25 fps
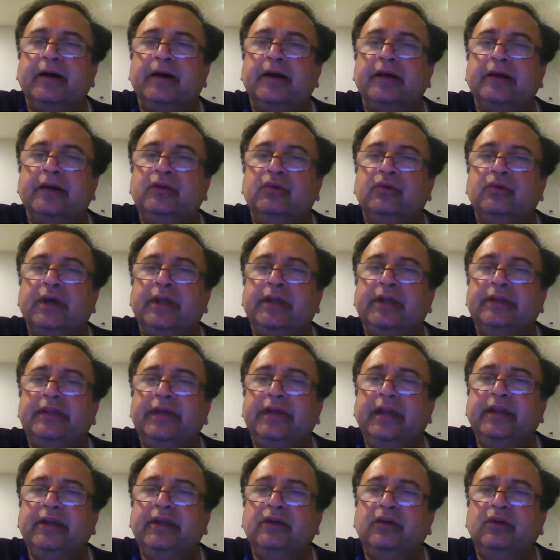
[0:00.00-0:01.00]
you can
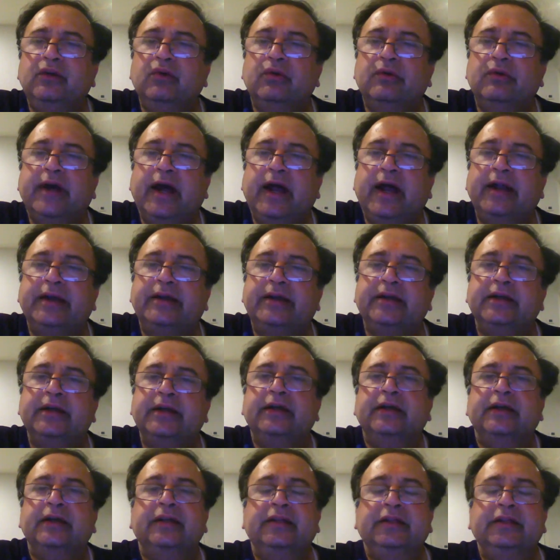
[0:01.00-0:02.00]
then look at
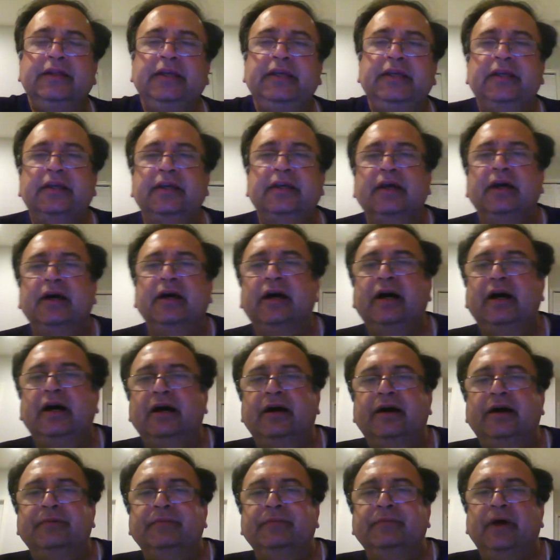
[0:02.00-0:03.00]
the
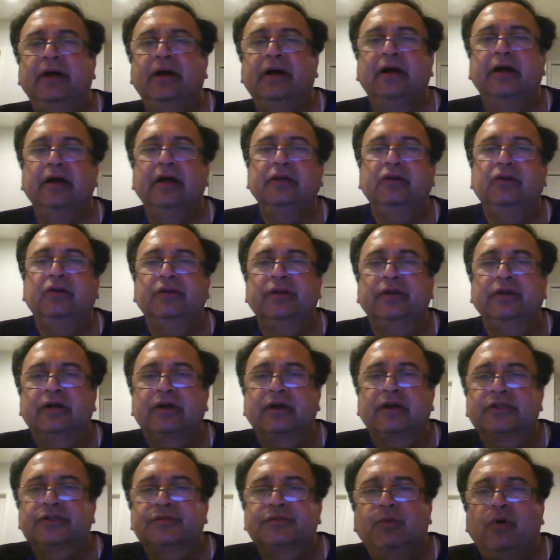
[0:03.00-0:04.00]
the
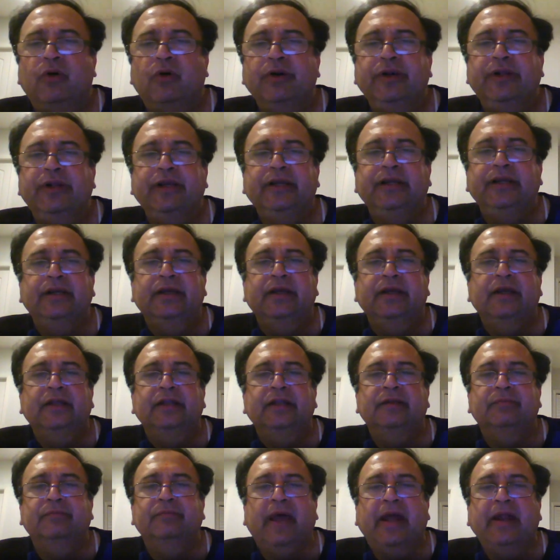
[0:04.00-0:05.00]
corresponding,
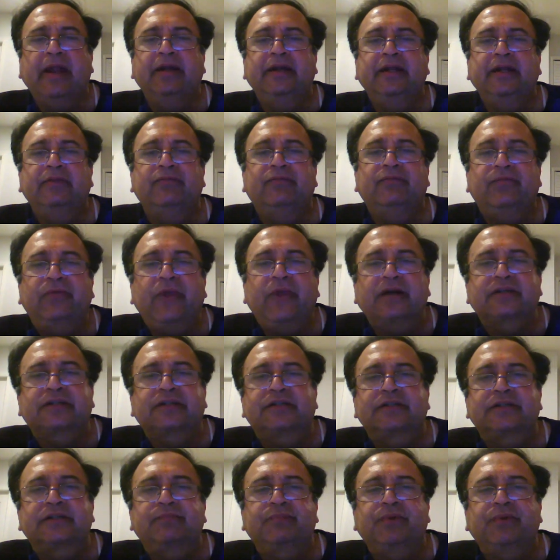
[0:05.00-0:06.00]
the magnetic
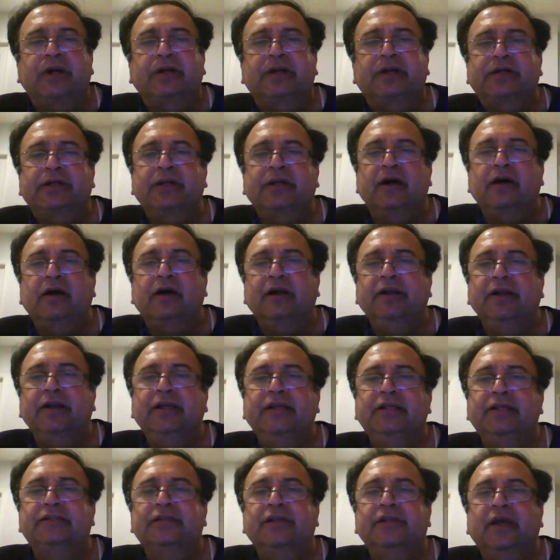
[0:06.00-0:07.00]
flux per turn
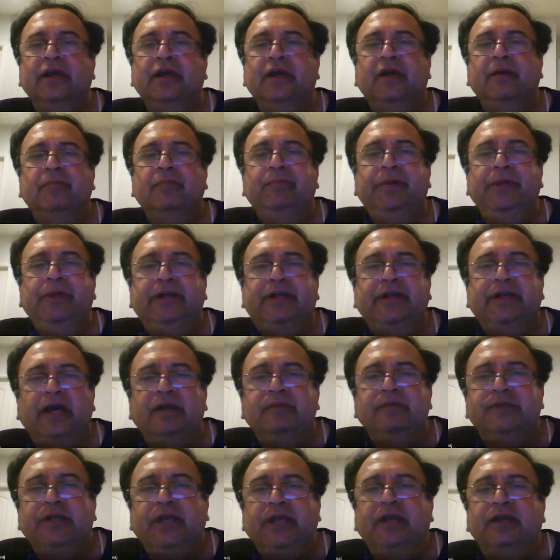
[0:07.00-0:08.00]
is B
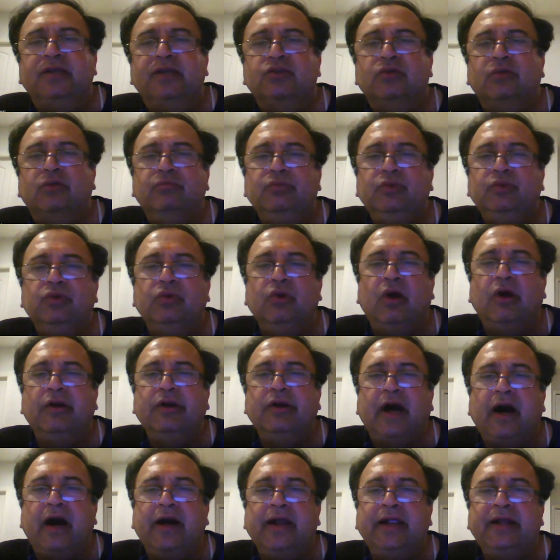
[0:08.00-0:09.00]
times A. So mu
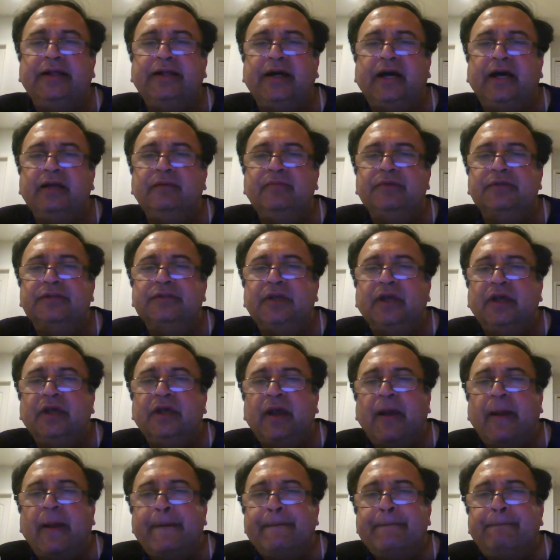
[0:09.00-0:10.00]
naught I times
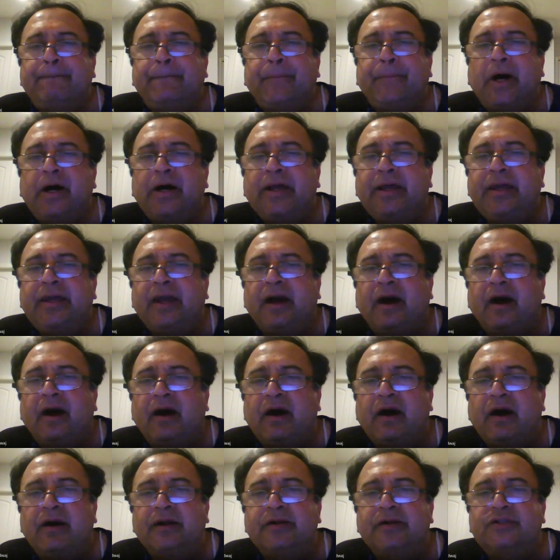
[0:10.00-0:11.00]
pi
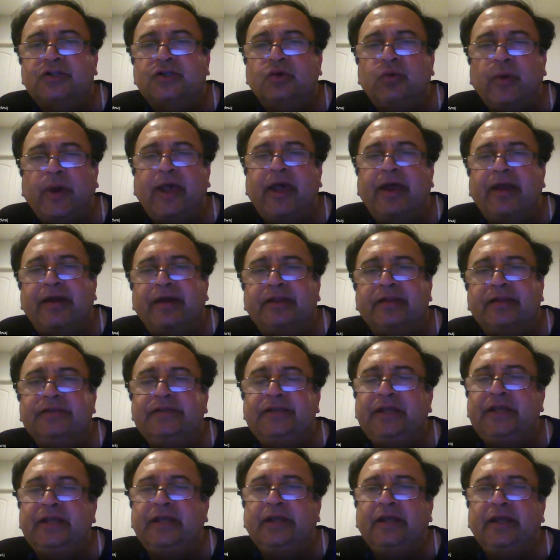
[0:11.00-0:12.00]
r square is
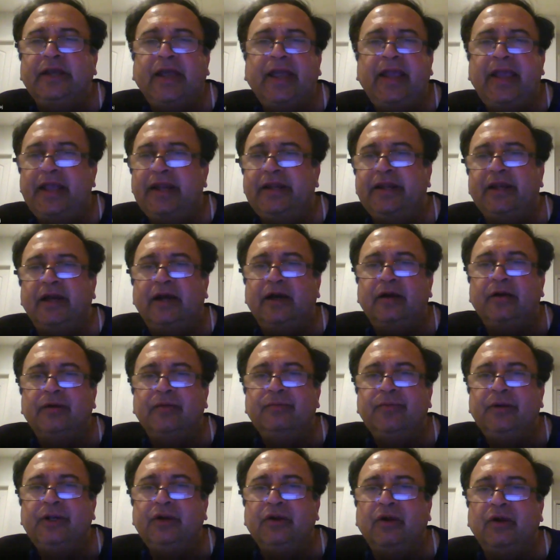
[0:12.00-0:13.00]
the area.
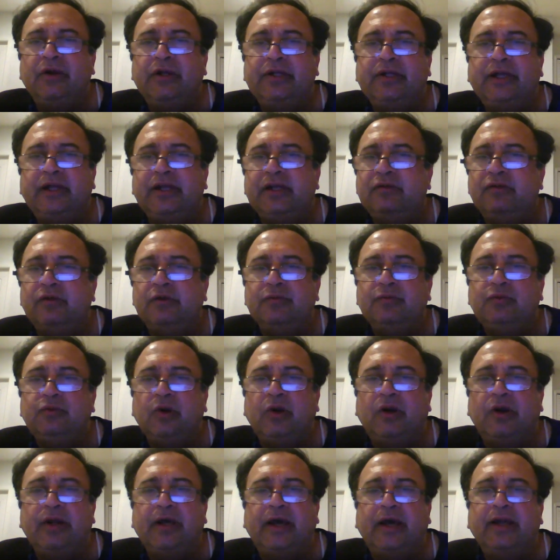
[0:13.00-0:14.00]
B dot dl equals mu
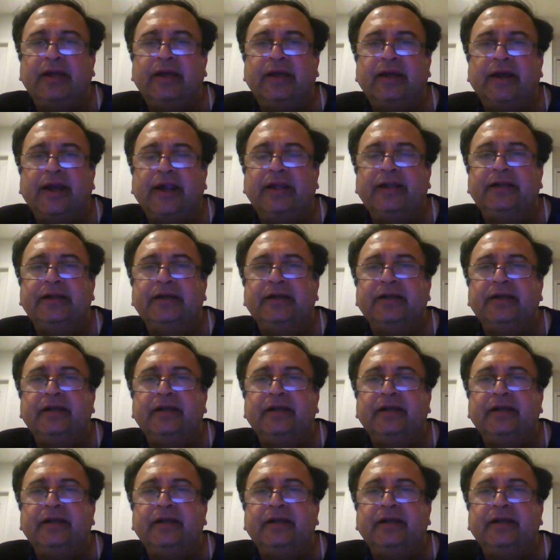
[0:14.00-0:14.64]
naught I, right?